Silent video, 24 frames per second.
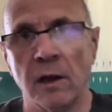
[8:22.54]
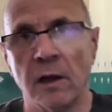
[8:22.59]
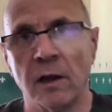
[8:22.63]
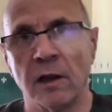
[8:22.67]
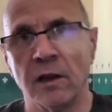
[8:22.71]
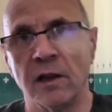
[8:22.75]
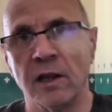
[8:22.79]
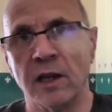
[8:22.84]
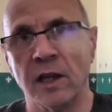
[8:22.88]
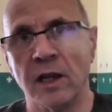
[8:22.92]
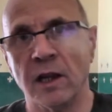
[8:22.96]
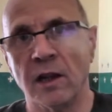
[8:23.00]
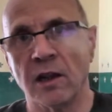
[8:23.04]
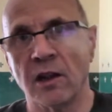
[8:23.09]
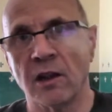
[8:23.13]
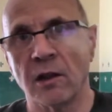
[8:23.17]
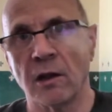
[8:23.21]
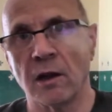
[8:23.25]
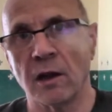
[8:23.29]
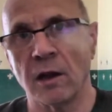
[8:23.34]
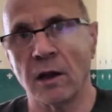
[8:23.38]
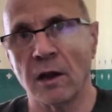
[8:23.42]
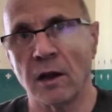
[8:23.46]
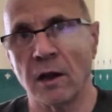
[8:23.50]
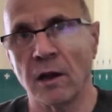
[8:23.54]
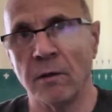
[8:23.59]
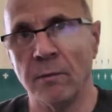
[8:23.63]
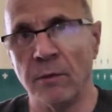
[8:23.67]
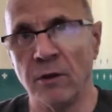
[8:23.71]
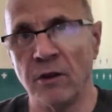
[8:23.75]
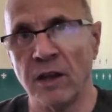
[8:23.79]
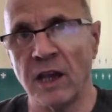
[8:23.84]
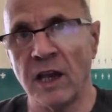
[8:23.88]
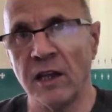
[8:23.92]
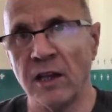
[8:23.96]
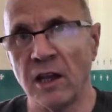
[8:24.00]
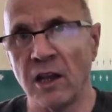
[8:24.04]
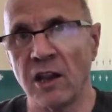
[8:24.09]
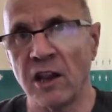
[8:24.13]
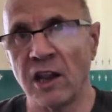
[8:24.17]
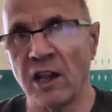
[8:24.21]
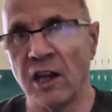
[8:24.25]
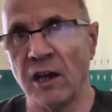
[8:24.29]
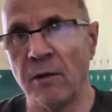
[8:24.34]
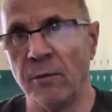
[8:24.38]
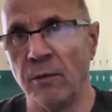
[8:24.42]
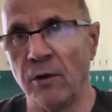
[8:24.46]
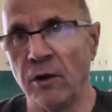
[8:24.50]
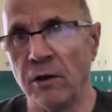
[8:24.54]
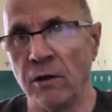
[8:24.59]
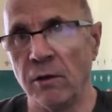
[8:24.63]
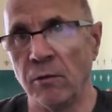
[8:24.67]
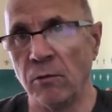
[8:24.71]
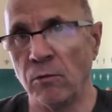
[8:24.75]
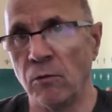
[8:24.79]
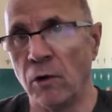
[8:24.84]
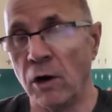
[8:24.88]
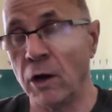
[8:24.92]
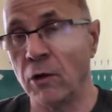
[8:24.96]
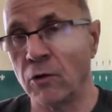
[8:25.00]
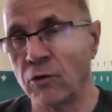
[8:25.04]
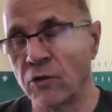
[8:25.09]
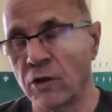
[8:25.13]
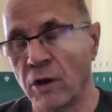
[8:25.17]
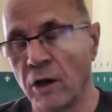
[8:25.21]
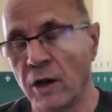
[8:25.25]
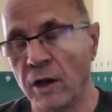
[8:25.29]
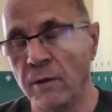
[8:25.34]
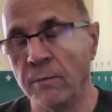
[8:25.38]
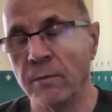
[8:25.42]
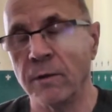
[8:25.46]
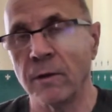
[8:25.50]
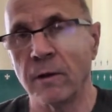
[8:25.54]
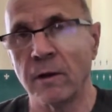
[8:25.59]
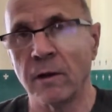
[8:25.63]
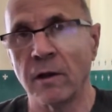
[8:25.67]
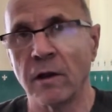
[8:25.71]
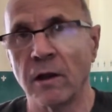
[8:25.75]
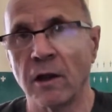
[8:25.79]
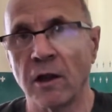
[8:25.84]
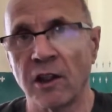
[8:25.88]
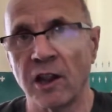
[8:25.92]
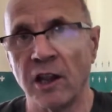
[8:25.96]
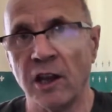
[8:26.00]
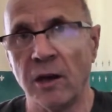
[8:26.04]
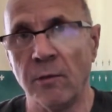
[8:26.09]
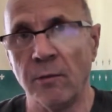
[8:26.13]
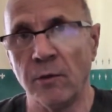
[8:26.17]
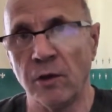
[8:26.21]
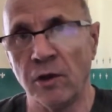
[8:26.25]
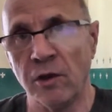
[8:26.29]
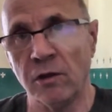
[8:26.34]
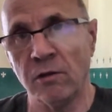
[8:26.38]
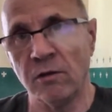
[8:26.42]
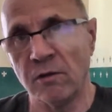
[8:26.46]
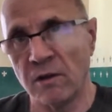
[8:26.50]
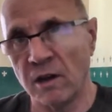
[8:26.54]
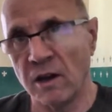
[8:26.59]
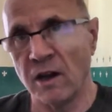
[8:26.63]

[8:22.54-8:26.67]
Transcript: the mutated cinnamon, wild type cinnamon,